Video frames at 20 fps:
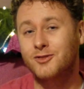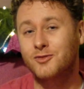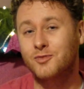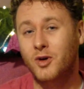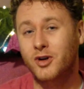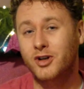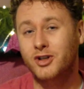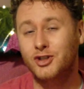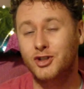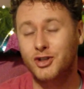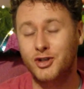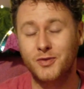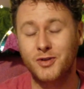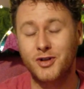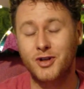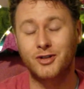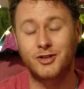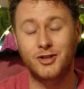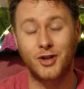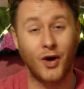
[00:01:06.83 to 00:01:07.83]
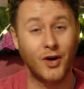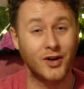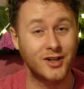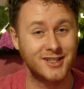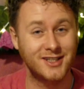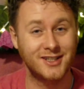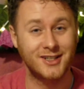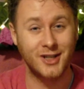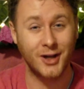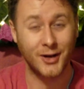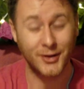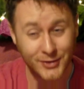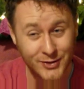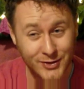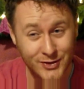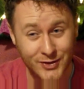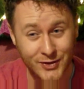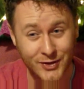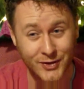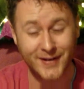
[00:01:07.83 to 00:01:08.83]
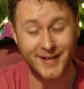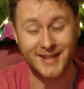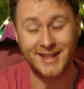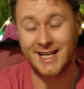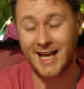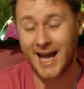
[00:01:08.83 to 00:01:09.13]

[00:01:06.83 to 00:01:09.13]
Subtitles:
what a junior doctor goes through and the